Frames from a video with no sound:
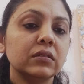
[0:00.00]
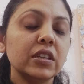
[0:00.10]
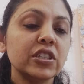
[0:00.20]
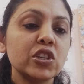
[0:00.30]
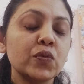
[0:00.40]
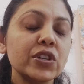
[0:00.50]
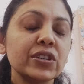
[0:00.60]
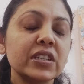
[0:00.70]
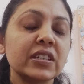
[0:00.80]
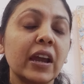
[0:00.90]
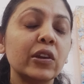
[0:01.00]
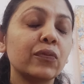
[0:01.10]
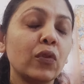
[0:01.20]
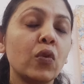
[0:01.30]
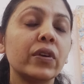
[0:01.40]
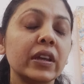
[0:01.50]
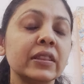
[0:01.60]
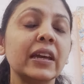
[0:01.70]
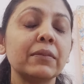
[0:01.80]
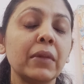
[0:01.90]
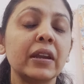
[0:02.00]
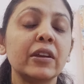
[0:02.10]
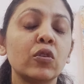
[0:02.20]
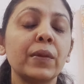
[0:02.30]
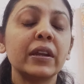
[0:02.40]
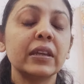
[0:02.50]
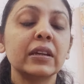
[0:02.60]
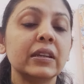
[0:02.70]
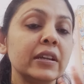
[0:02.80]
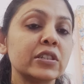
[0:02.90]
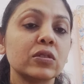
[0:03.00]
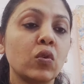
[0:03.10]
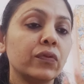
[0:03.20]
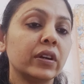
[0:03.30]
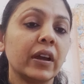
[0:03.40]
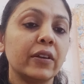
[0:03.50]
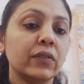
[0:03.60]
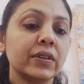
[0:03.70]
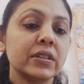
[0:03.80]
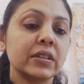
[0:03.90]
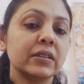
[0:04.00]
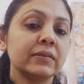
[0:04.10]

the situation is kind of over in that manner, romantically. It's over kind of a deal.